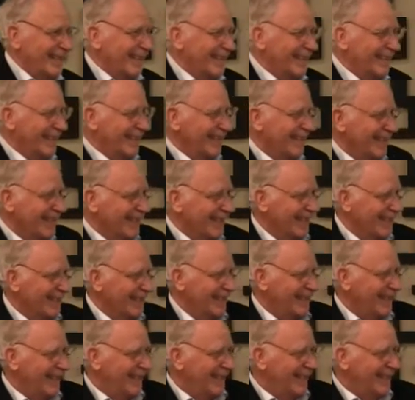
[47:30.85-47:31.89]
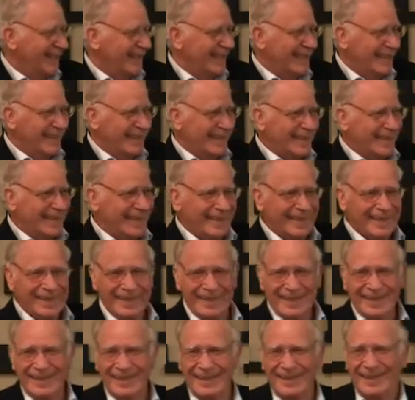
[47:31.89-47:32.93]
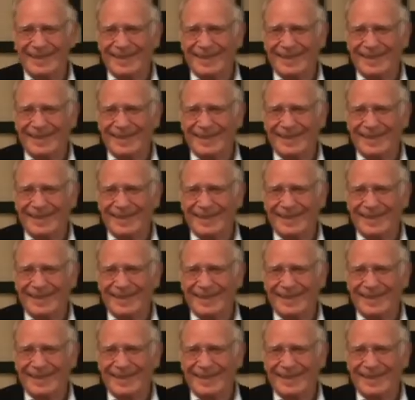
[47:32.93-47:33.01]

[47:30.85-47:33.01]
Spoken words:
(silence)